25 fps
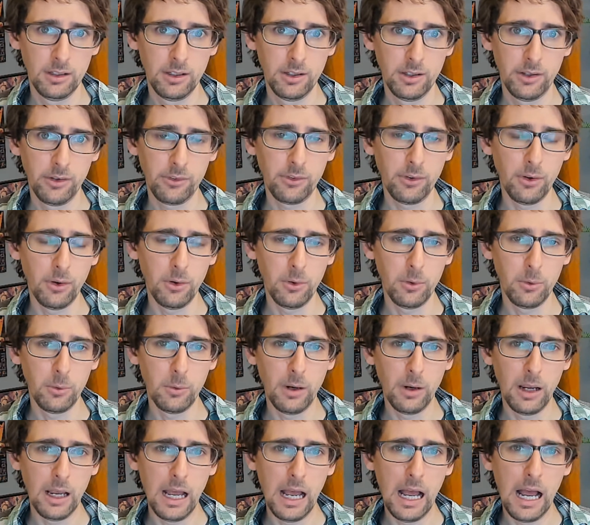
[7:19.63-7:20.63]

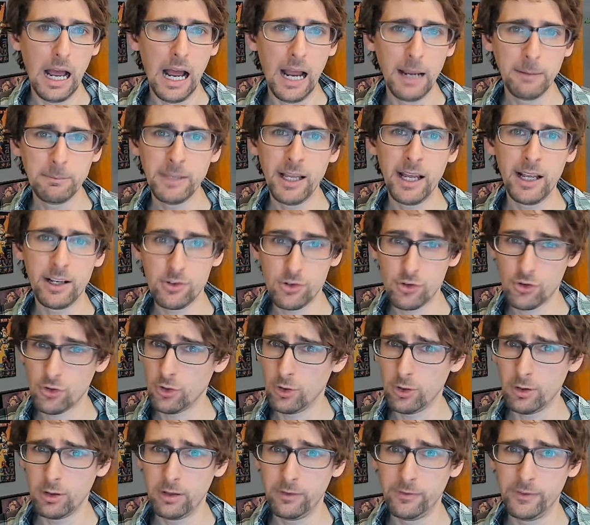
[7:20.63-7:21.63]
So I'm not
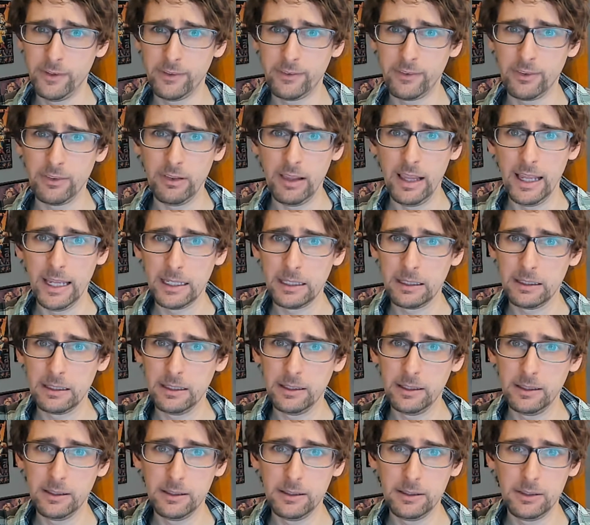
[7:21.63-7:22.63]
sure if it's like
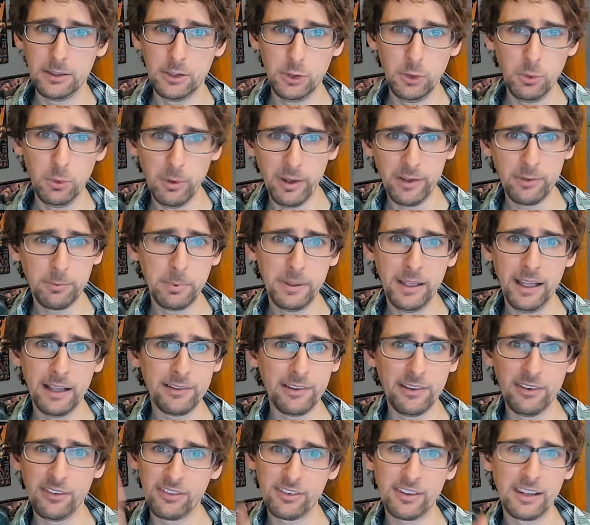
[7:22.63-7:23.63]
USPS
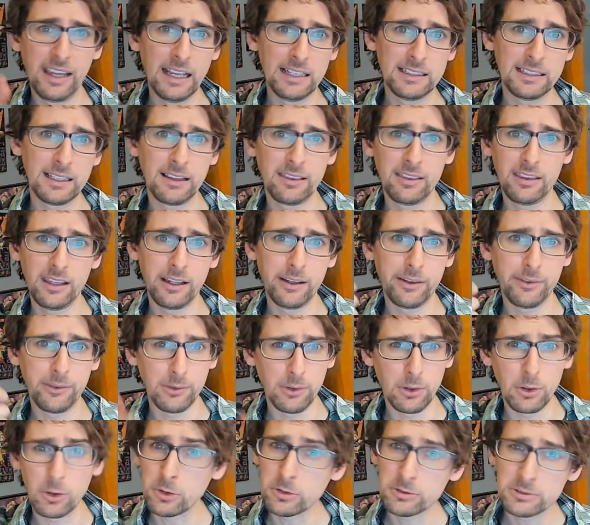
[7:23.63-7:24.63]
is scanning things
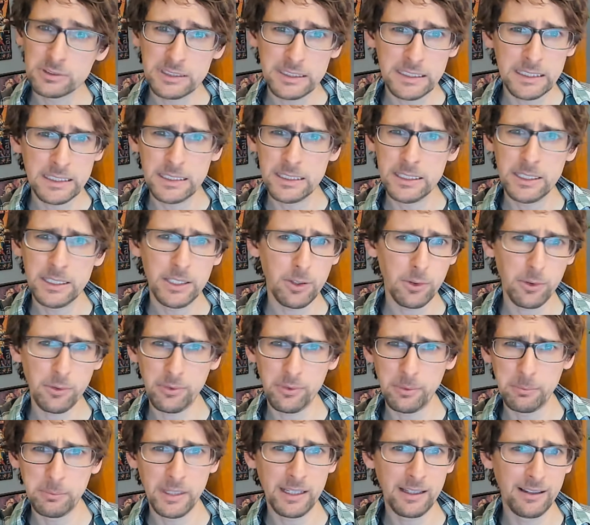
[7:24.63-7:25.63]
early or
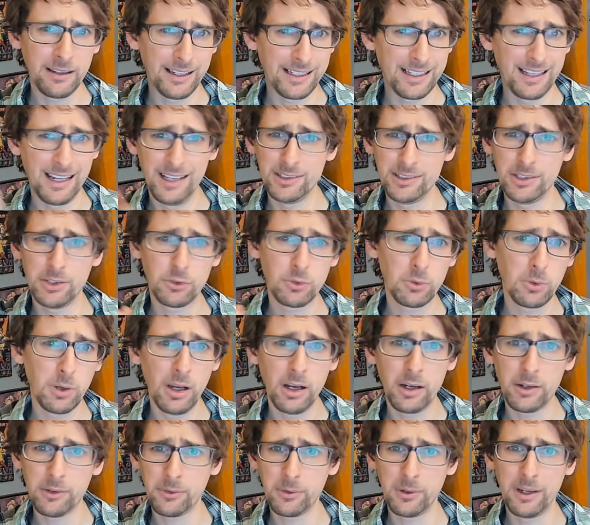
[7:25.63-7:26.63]
something, like on the
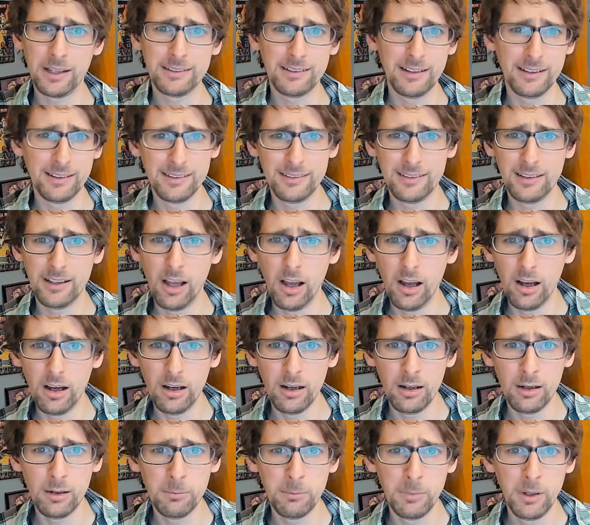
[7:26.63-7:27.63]
trucks or at the
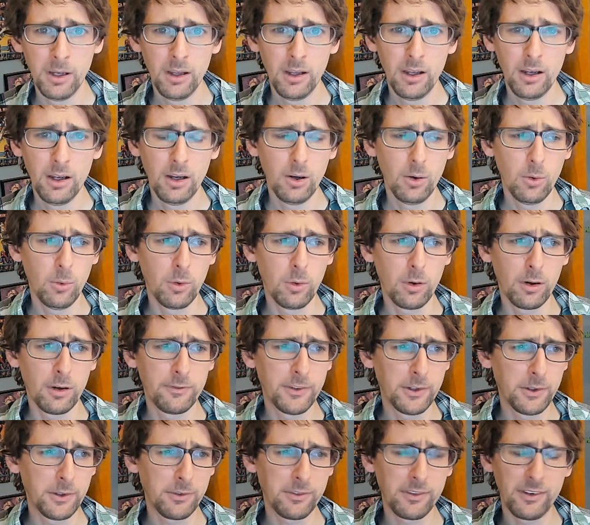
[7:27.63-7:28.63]
hub, or if
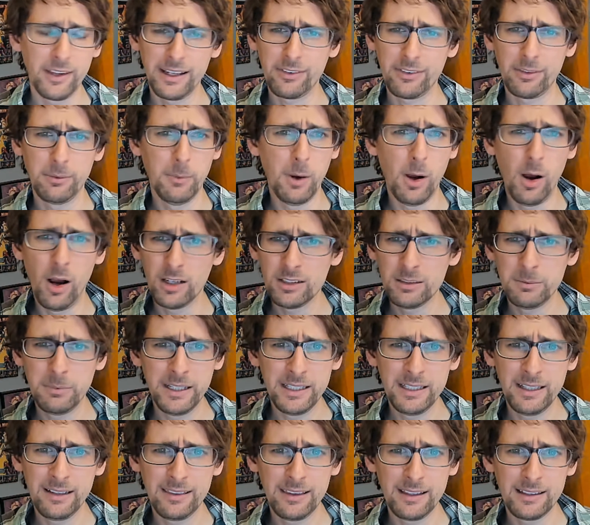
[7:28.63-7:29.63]
there's like some
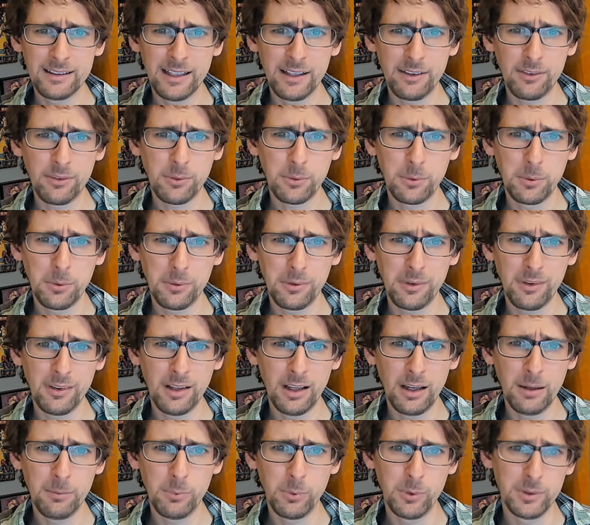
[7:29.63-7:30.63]
automated thing that screws it
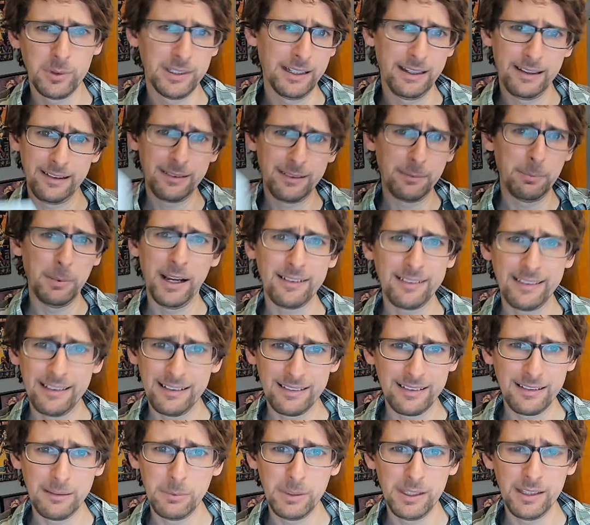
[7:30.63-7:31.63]
up when it expects
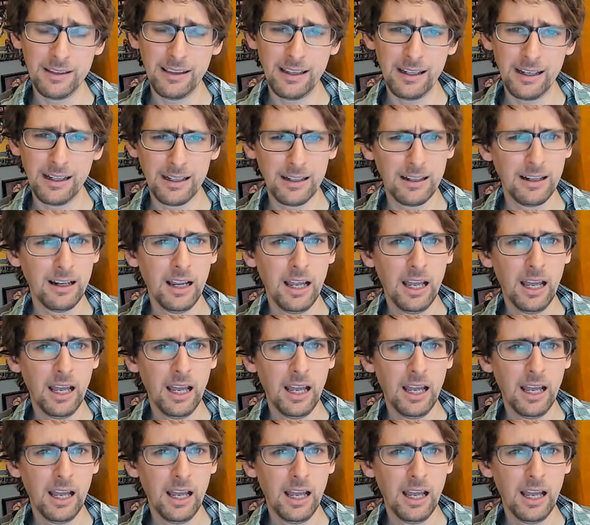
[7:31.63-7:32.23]
it to be there.